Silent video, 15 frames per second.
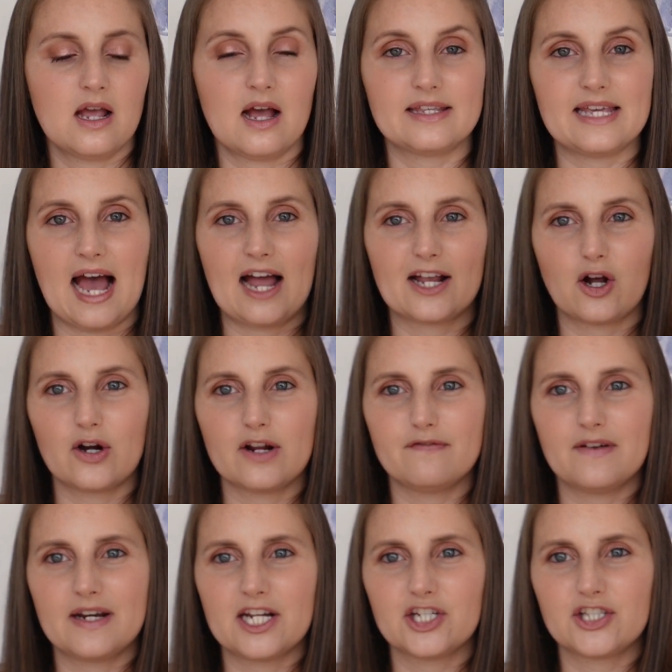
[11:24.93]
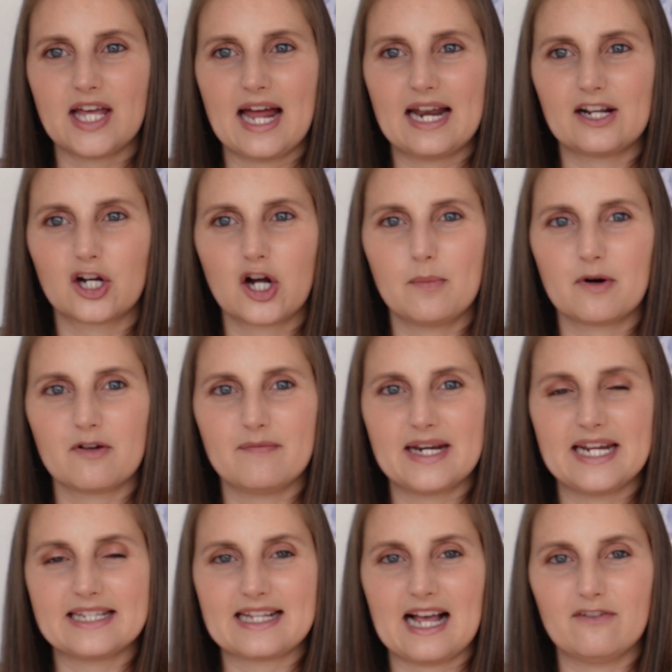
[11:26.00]
yeah, I got it finished then a couple of
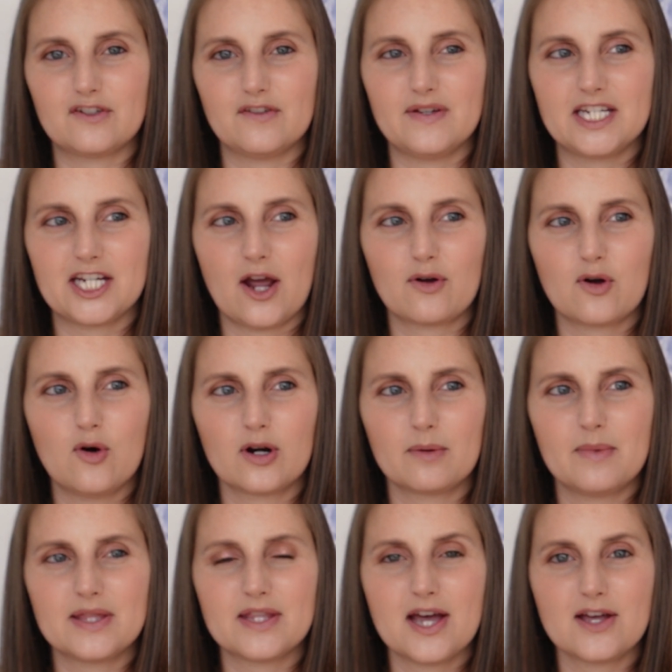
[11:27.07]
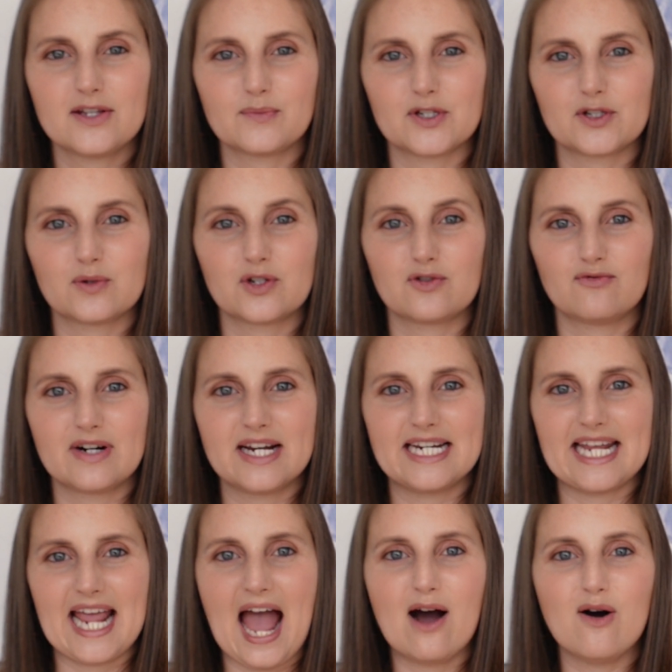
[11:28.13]
minutes after video calling with her, which was
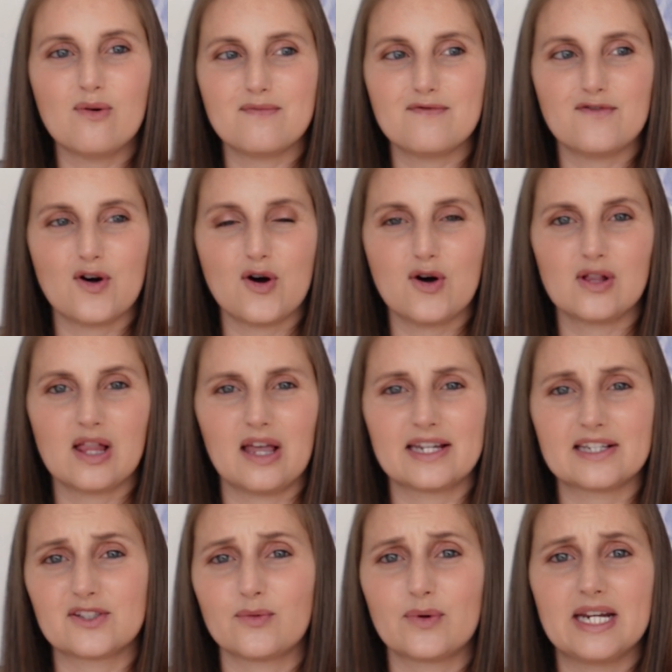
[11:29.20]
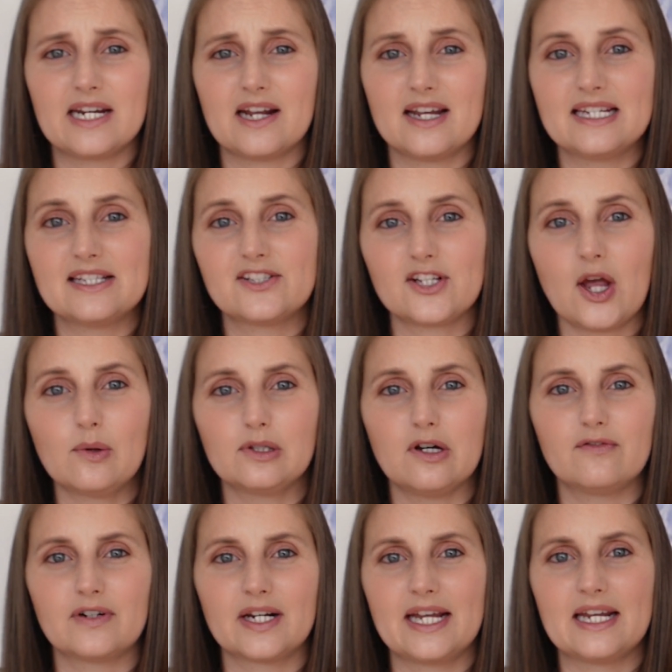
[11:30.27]
really helpful. Like Zarina is so
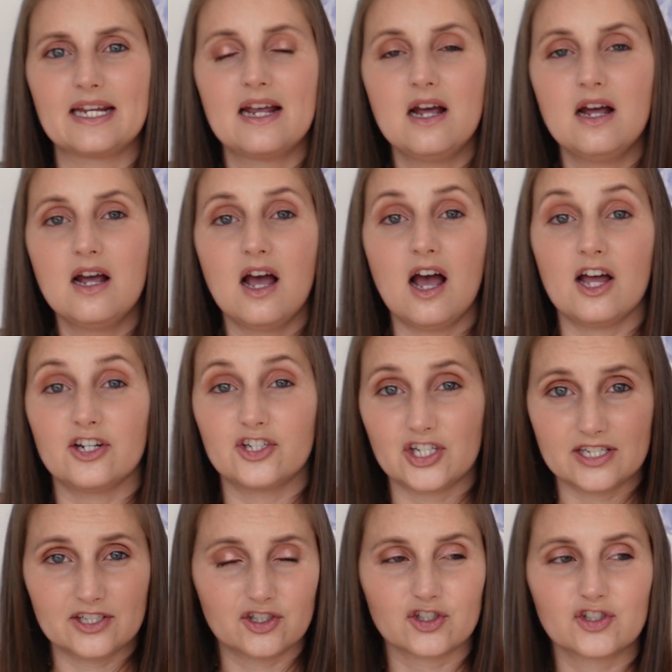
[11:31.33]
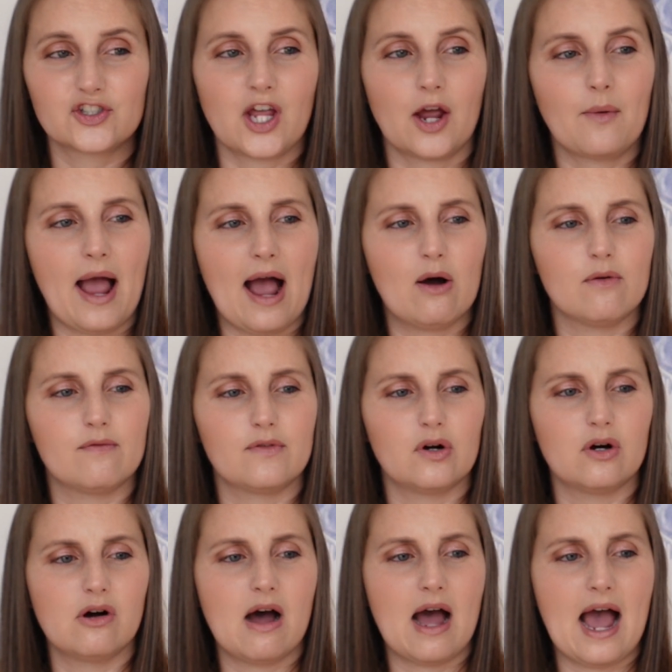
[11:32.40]
lovely and she's just so
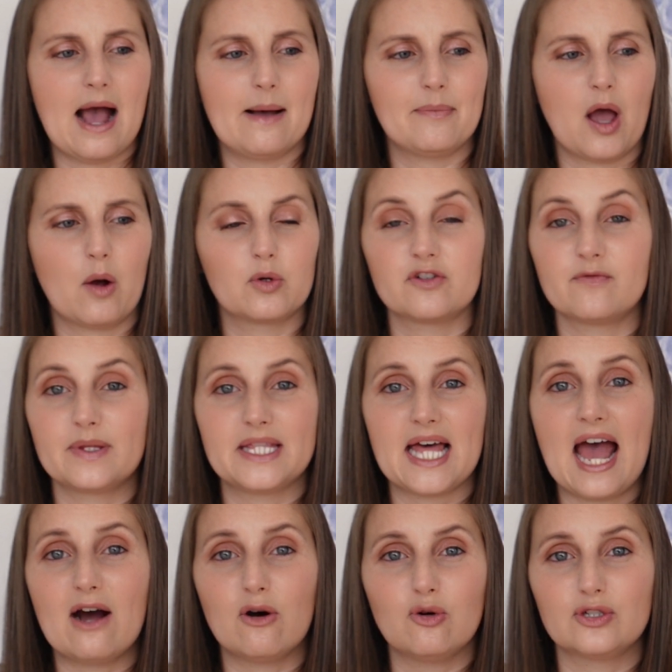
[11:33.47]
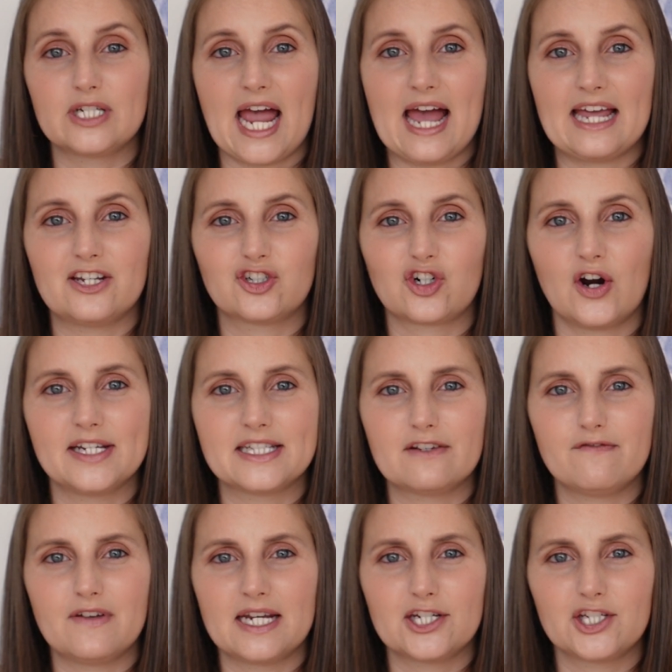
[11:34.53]
helpful. I would have been there all day trying to
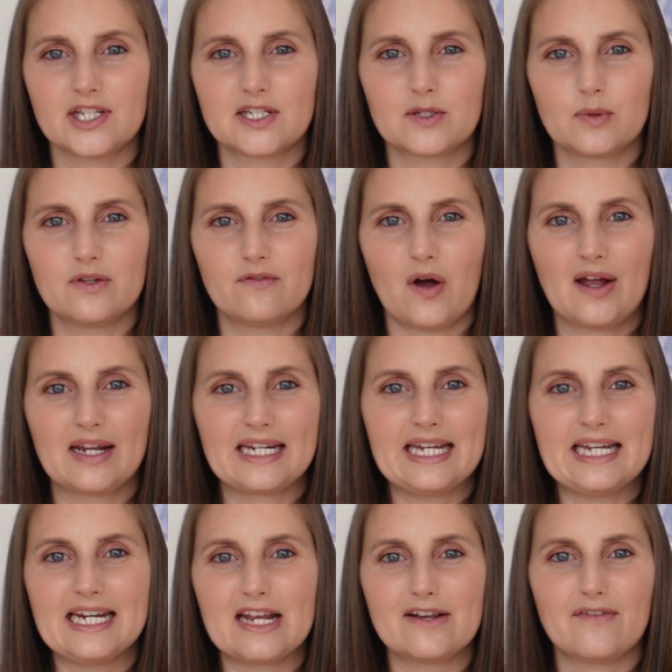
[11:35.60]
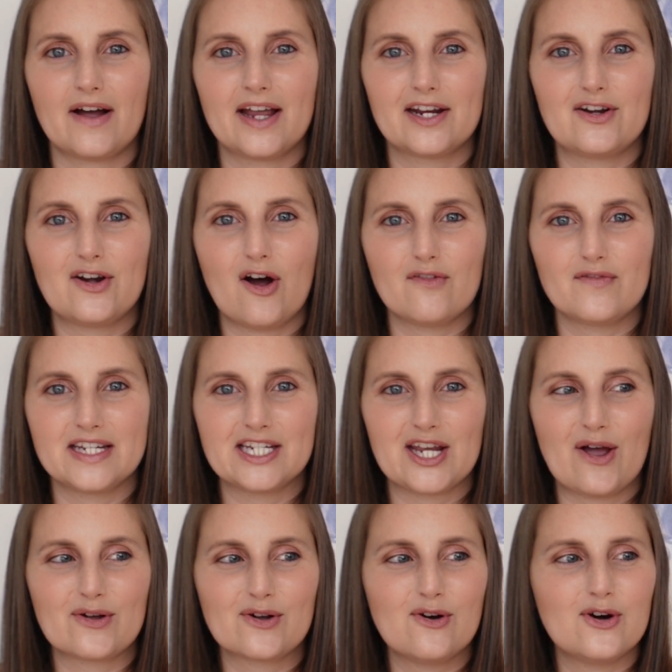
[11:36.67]
finish this with the violin if I had not
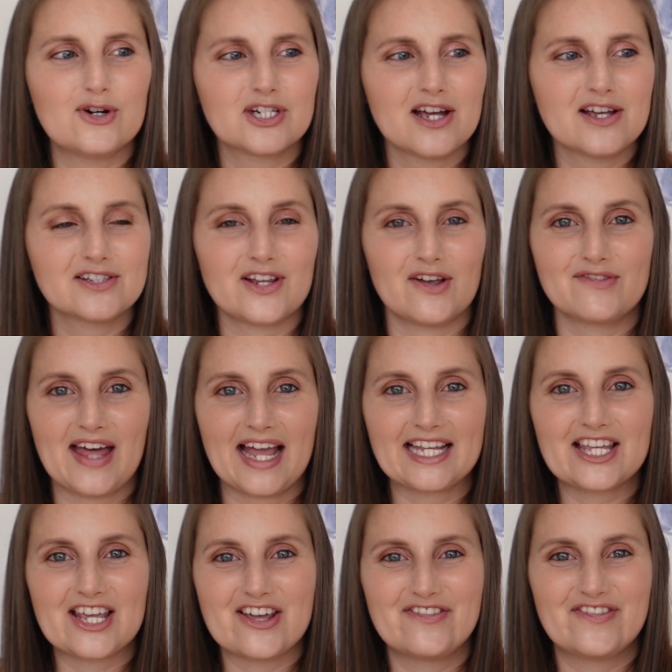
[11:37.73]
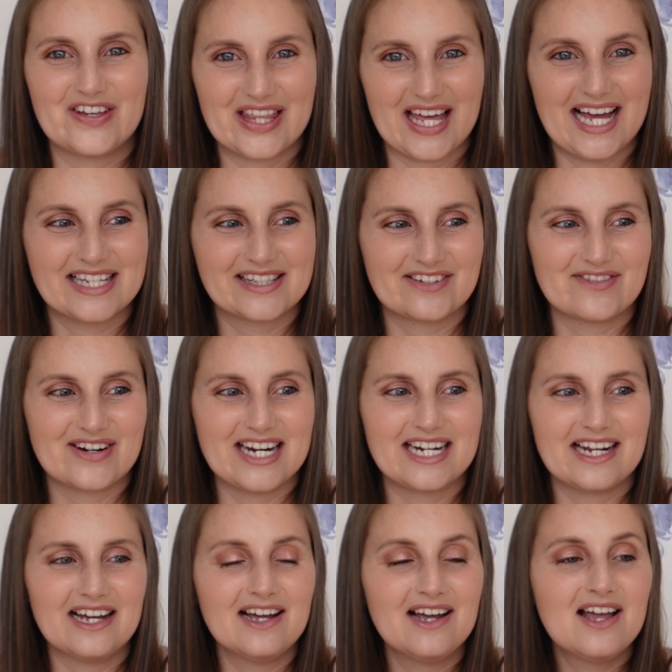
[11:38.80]
video called her, so thank you for that,
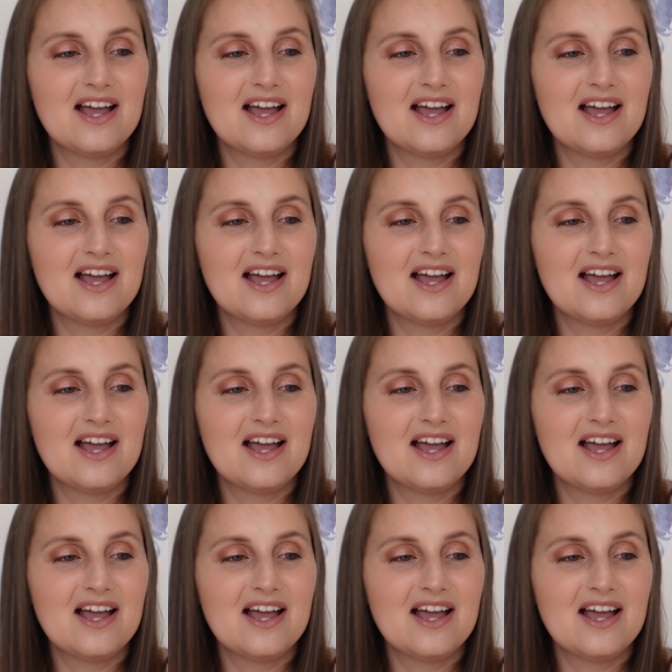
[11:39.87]
Zarina.